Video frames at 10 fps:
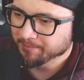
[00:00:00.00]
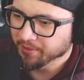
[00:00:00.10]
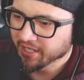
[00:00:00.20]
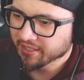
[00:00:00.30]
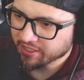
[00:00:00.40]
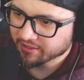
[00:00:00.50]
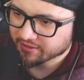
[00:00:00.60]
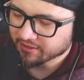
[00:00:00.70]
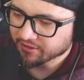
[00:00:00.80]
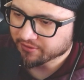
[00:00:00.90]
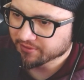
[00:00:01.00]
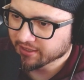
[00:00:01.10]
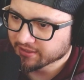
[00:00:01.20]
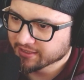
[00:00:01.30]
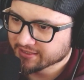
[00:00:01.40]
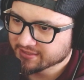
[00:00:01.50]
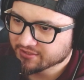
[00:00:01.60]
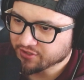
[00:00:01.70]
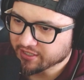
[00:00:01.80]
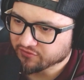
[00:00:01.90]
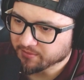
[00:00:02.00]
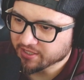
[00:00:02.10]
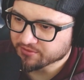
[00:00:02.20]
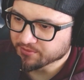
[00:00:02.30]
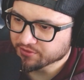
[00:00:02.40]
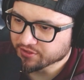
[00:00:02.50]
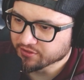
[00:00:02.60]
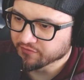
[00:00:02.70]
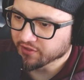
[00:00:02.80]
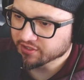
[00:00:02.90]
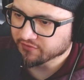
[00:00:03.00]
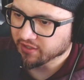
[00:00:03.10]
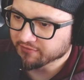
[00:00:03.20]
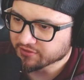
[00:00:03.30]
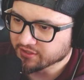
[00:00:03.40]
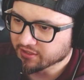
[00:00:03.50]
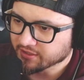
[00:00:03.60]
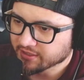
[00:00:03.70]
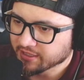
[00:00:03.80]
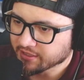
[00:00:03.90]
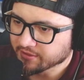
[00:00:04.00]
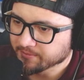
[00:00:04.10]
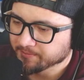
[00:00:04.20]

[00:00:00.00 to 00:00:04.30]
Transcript: But, you know, at least Transformation Boost, Universe Survival Saga, he can